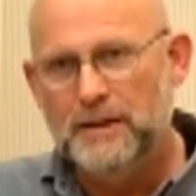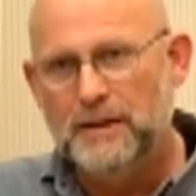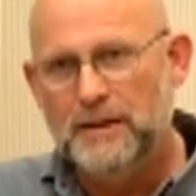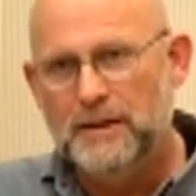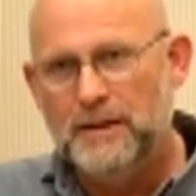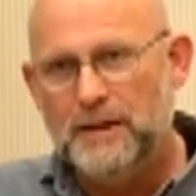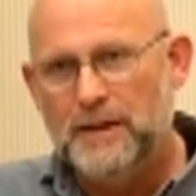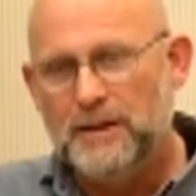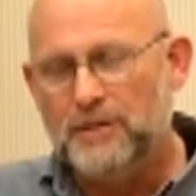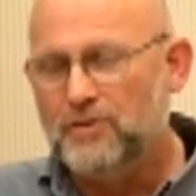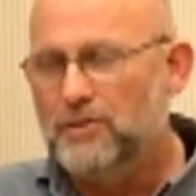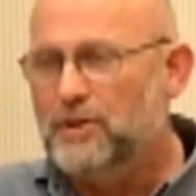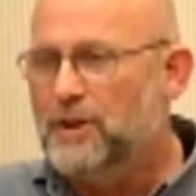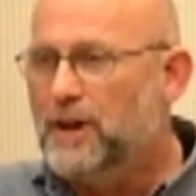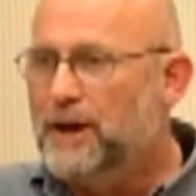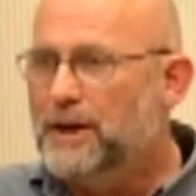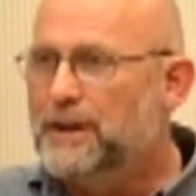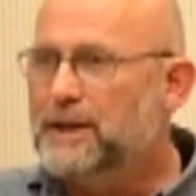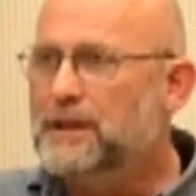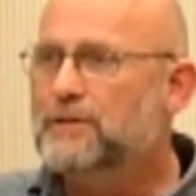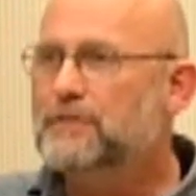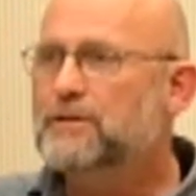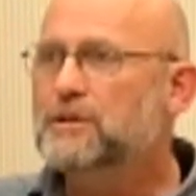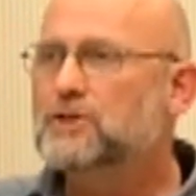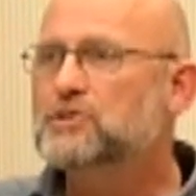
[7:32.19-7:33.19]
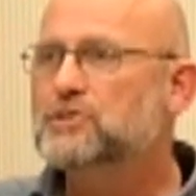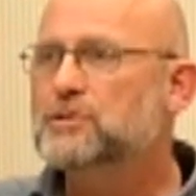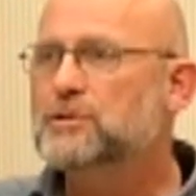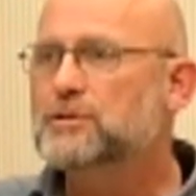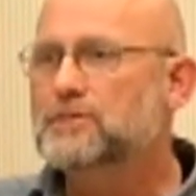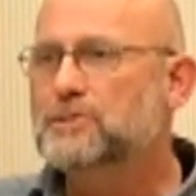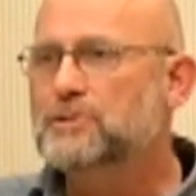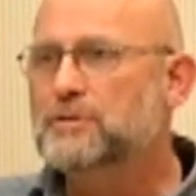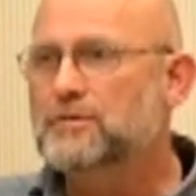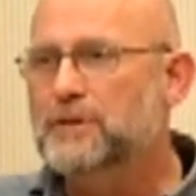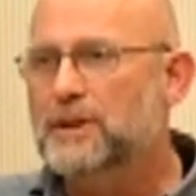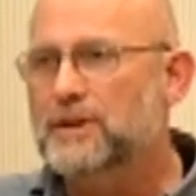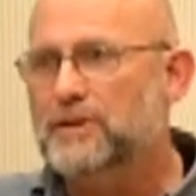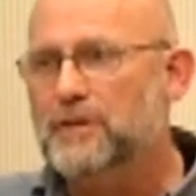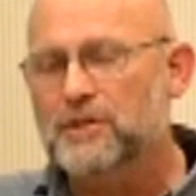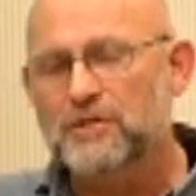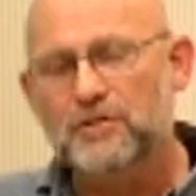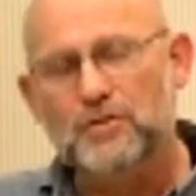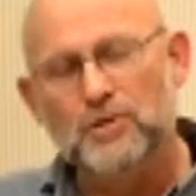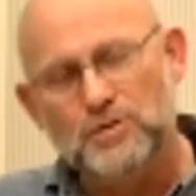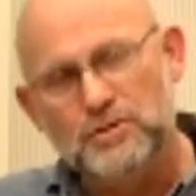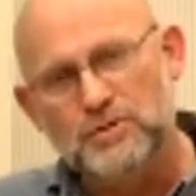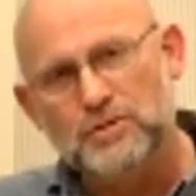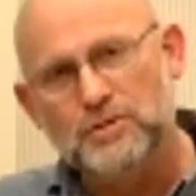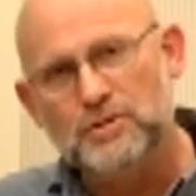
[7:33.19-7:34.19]
It's not even true that the
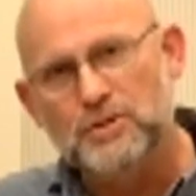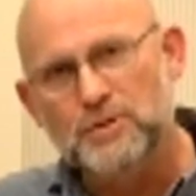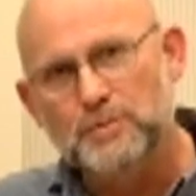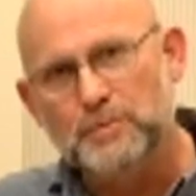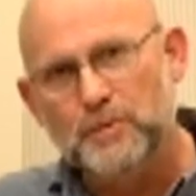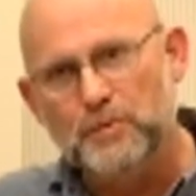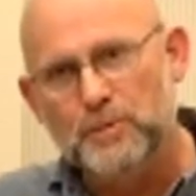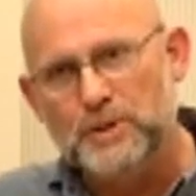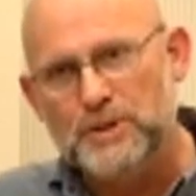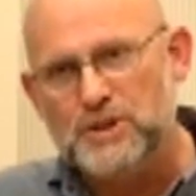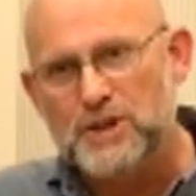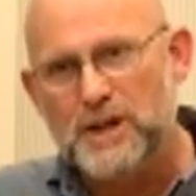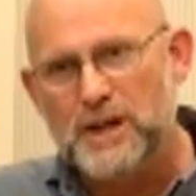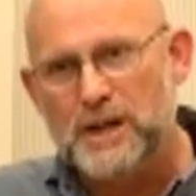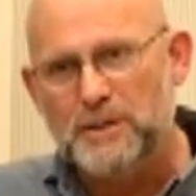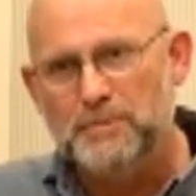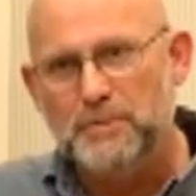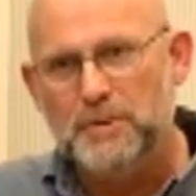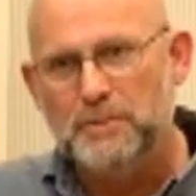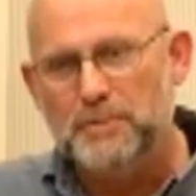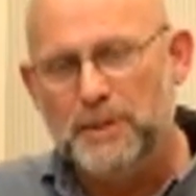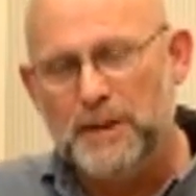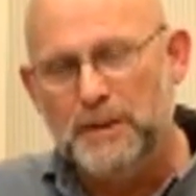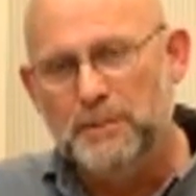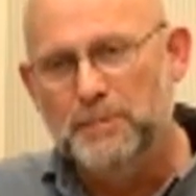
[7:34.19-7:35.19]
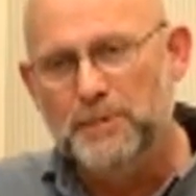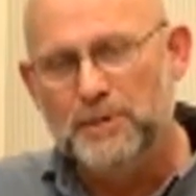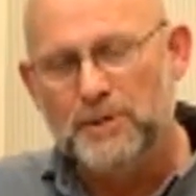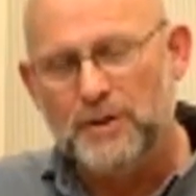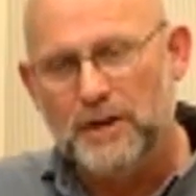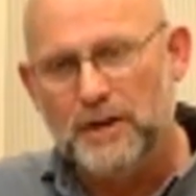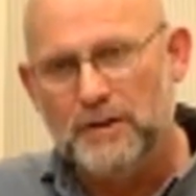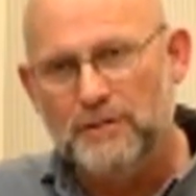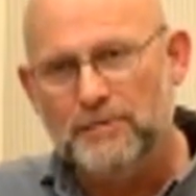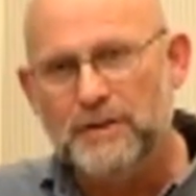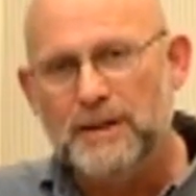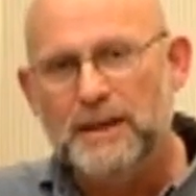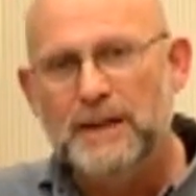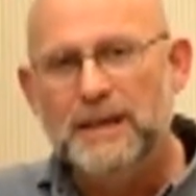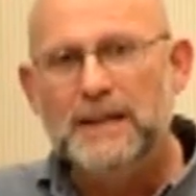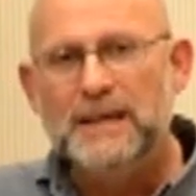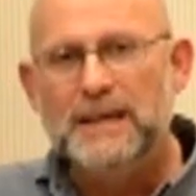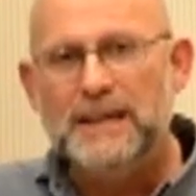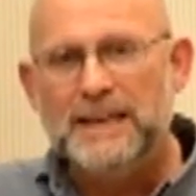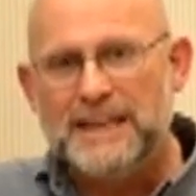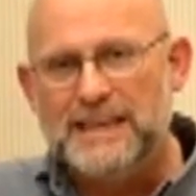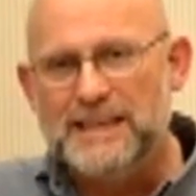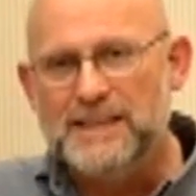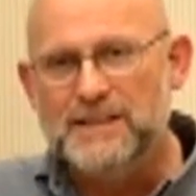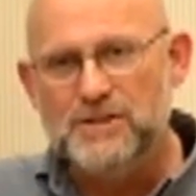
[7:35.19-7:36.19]
social group of which I am a member of
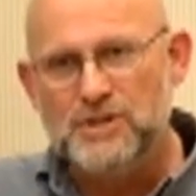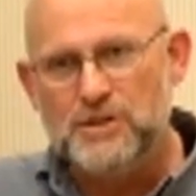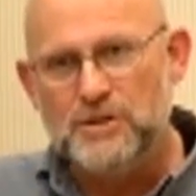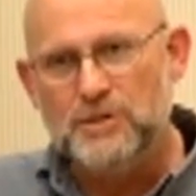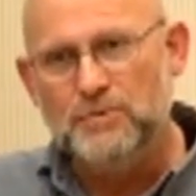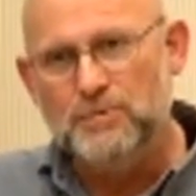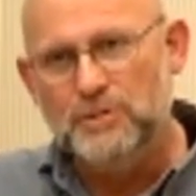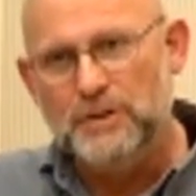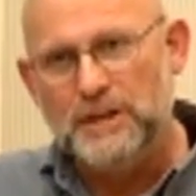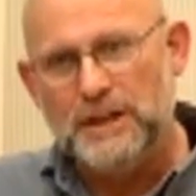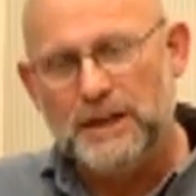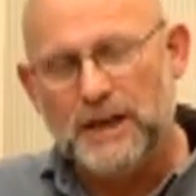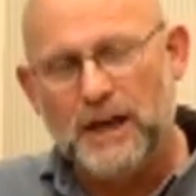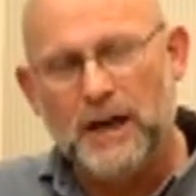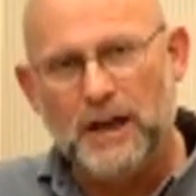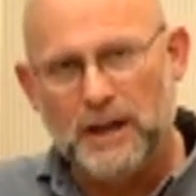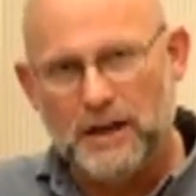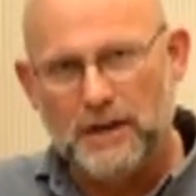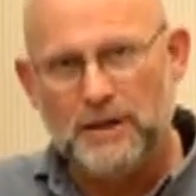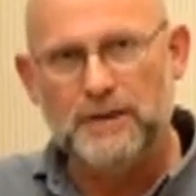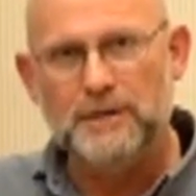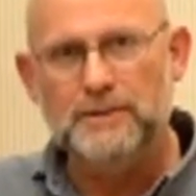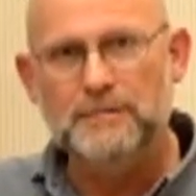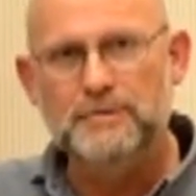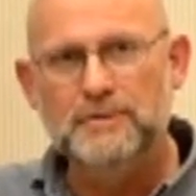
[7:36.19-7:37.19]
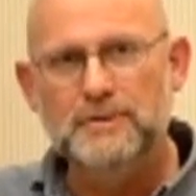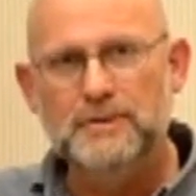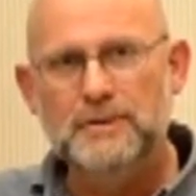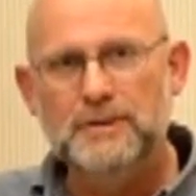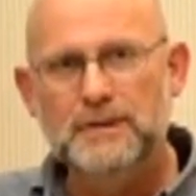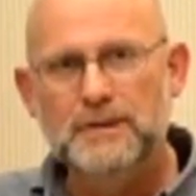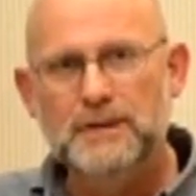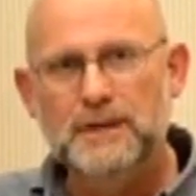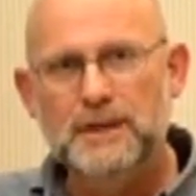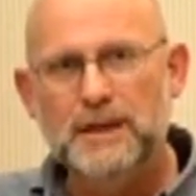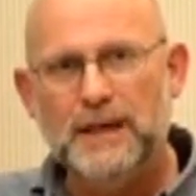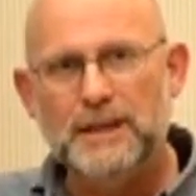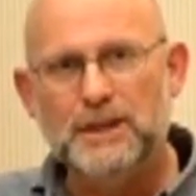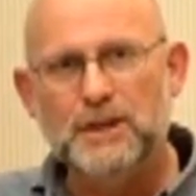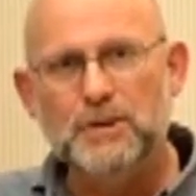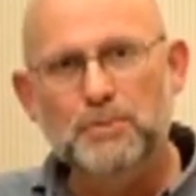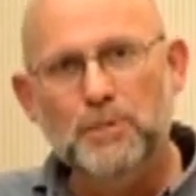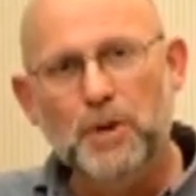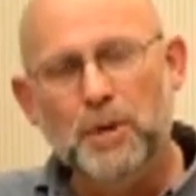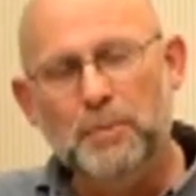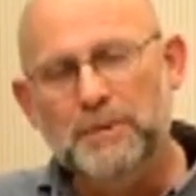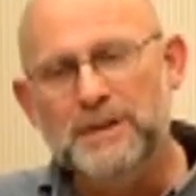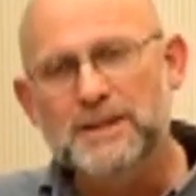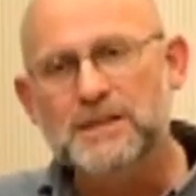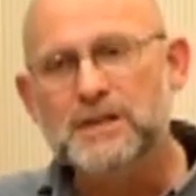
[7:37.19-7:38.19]
is unicolor. At the
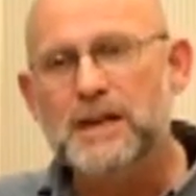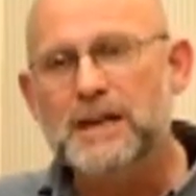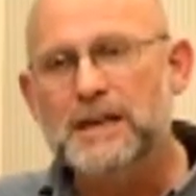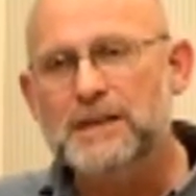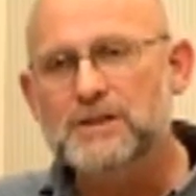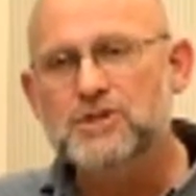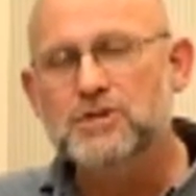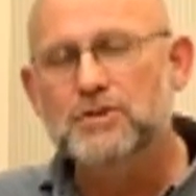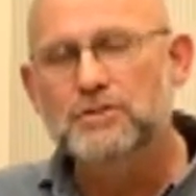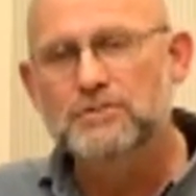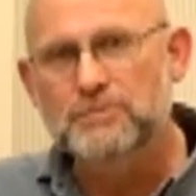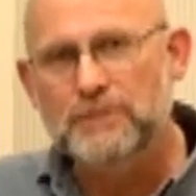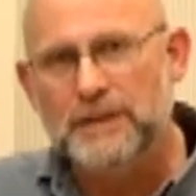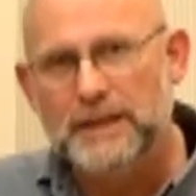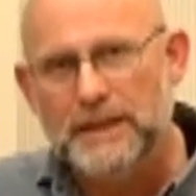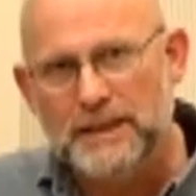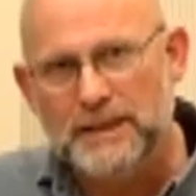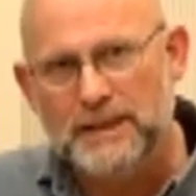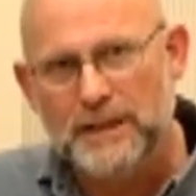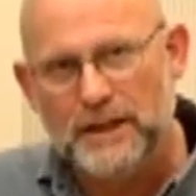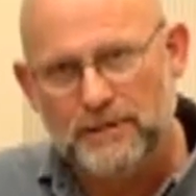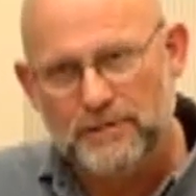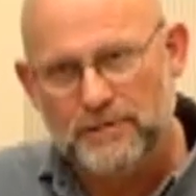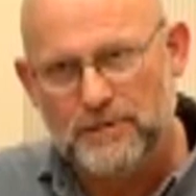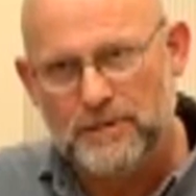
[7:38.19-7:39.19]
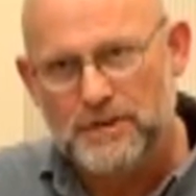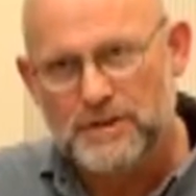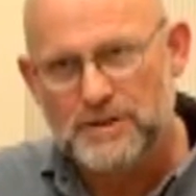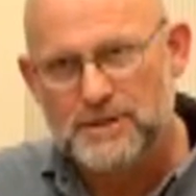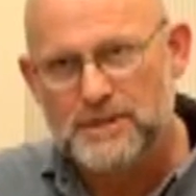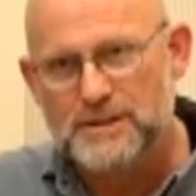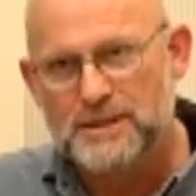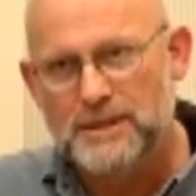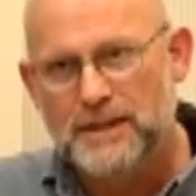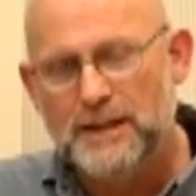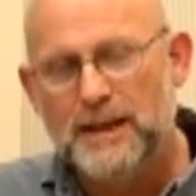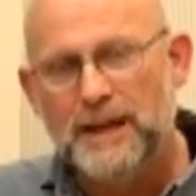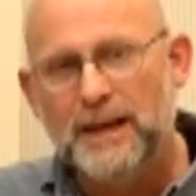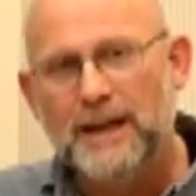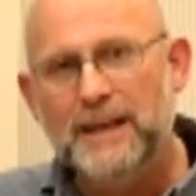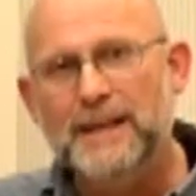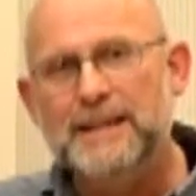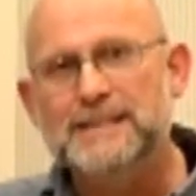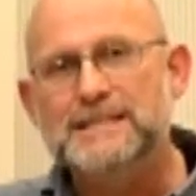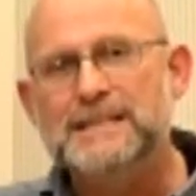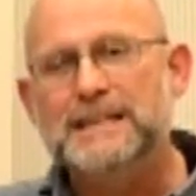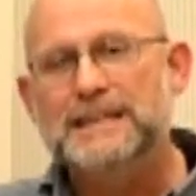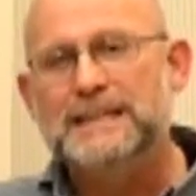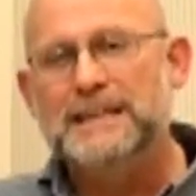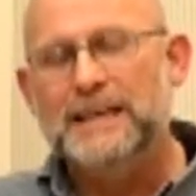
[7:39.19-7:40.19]
moment, it's already diverse, and
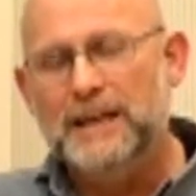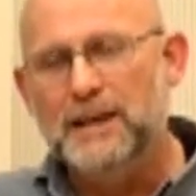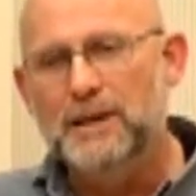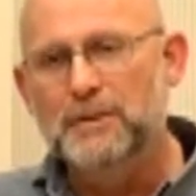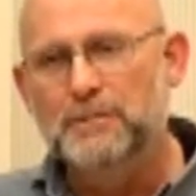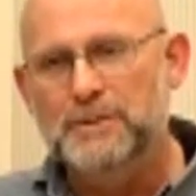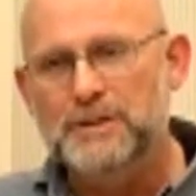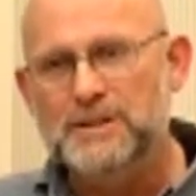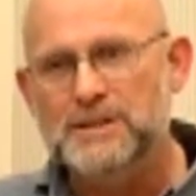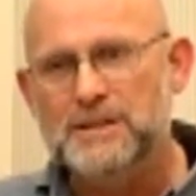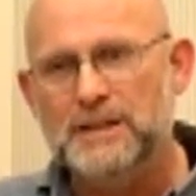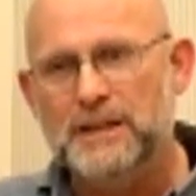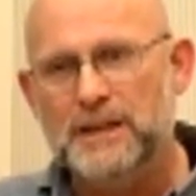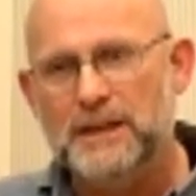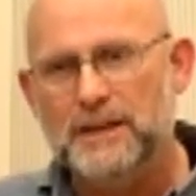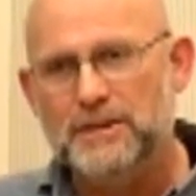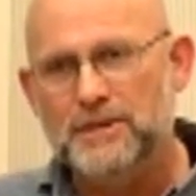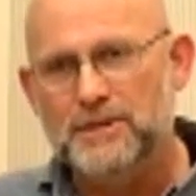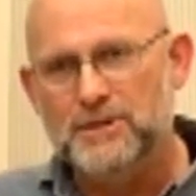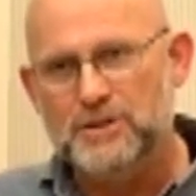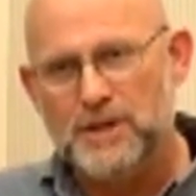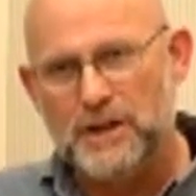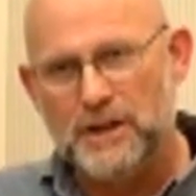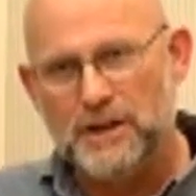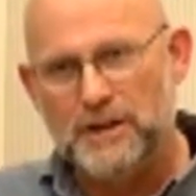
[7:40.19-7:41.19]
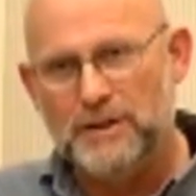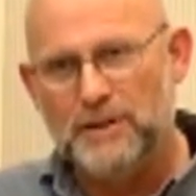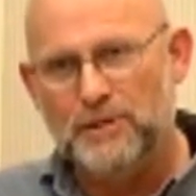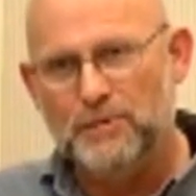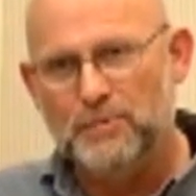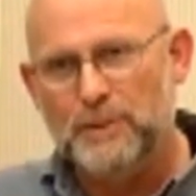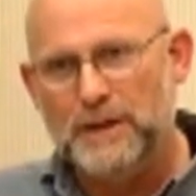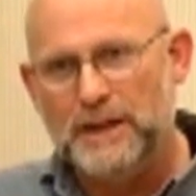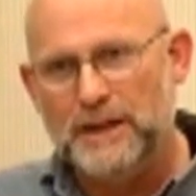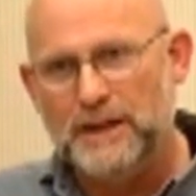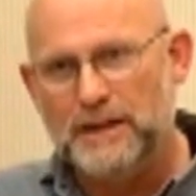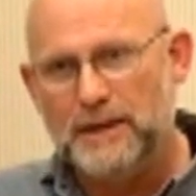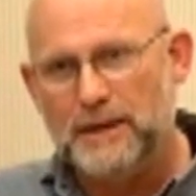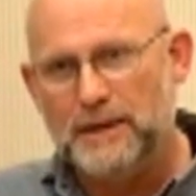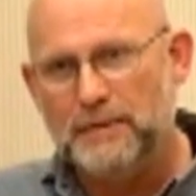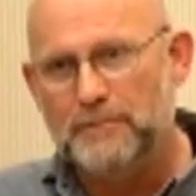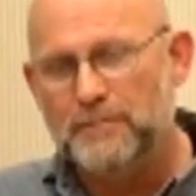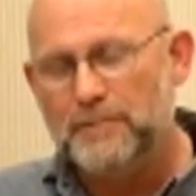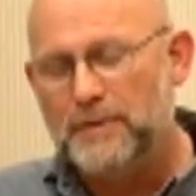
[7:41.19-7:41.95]
that's again a mistake that Jared is making.